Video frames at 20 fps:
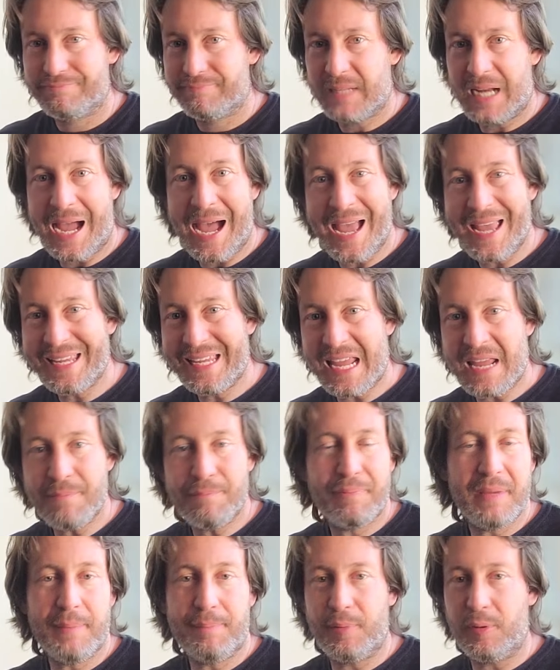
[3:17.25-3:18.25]
High gain
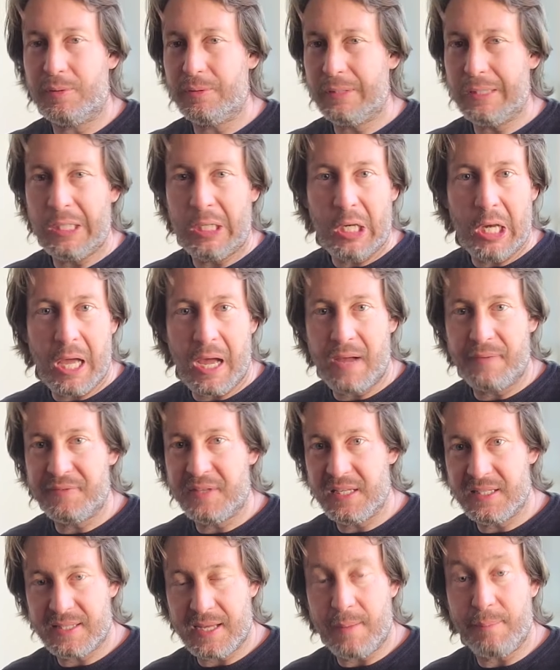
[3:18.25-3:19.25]
people love
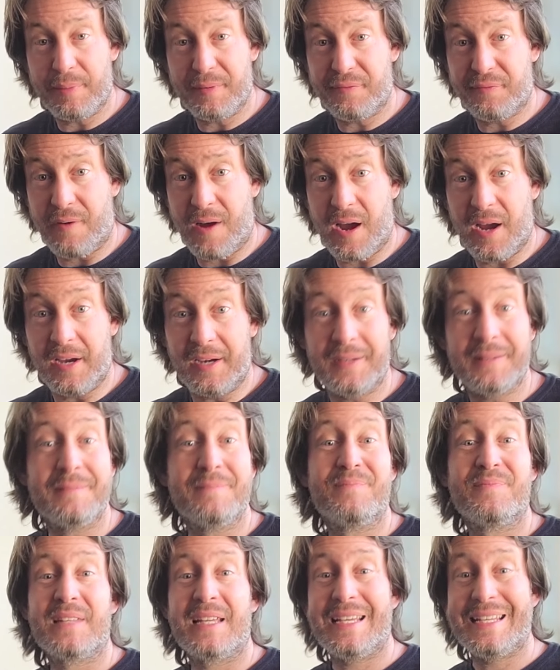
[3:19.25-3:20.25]
this amplifier.
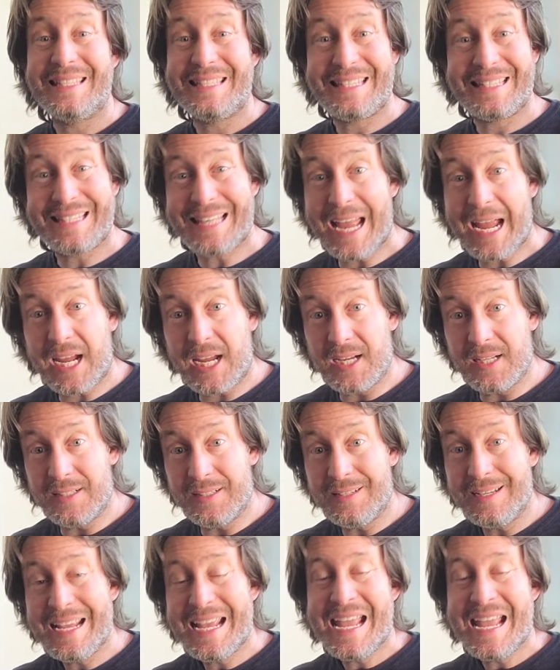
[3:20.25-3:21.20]
Second,